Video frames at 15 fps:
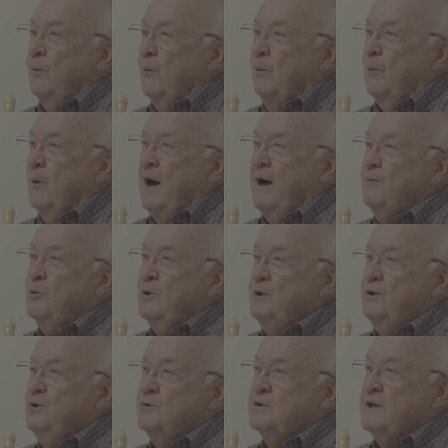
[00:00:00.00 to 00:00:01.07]
why
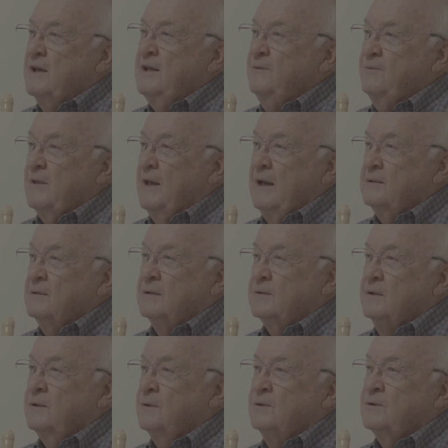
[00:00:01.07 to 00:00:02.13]
wouldn't you take that
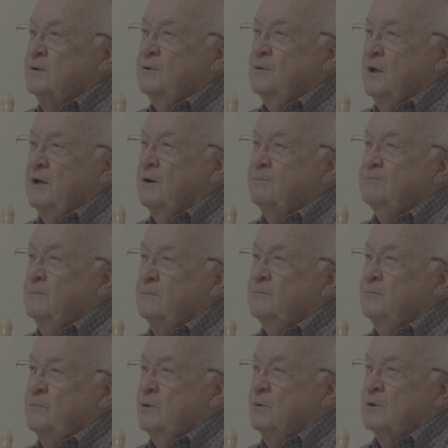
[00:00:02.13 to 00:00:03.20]
to help
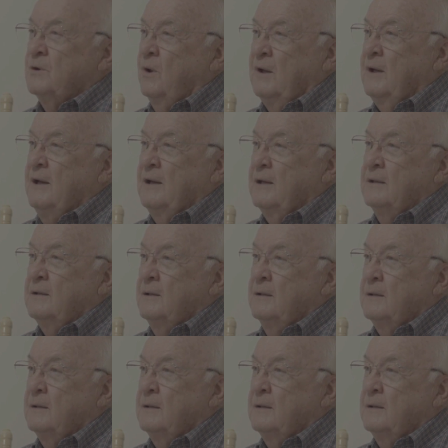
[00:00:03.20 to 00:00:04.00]
your client?